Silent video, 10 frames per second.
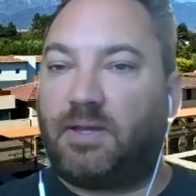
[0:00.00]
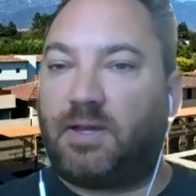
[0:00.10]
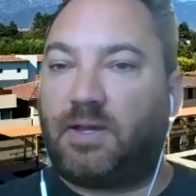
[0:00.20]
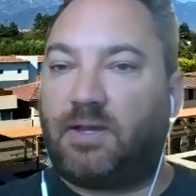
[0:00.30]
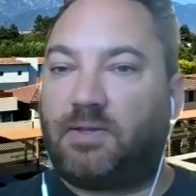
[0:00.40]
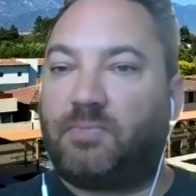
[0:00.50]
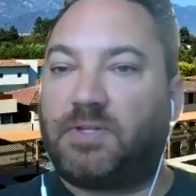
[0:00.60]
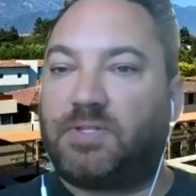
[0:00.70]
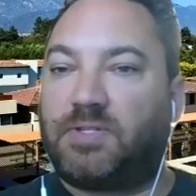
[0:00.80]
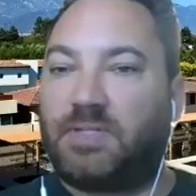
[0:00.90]
uh, you
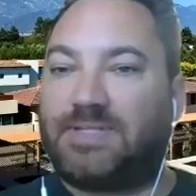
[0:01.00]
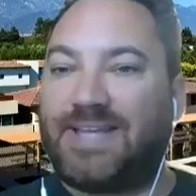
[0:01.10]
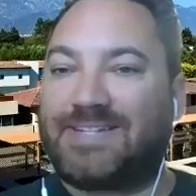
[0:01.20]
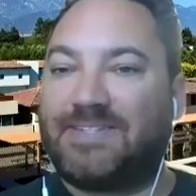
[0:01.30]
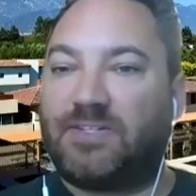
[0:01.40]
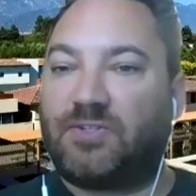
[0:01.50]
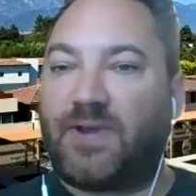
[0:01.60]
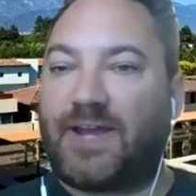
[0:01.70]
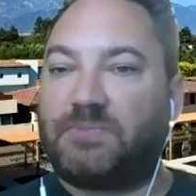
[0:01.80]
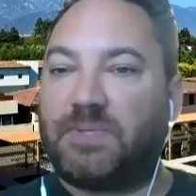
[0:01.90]
mentioned that Texas
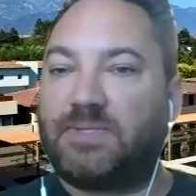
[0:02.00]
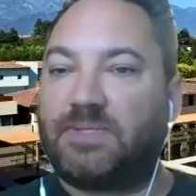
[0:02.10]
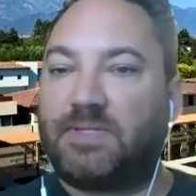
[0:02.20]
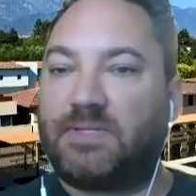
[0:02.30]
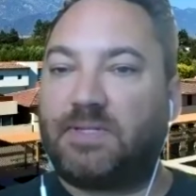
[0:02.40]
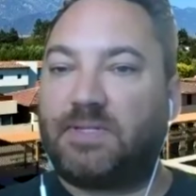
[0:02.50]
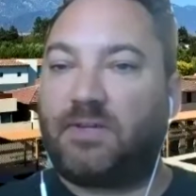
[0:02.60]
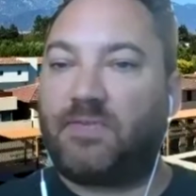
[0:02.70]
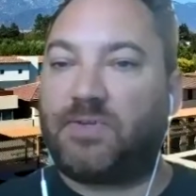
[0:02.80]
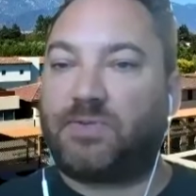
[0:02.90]
attracts businesses and
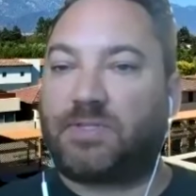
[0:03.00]
individuals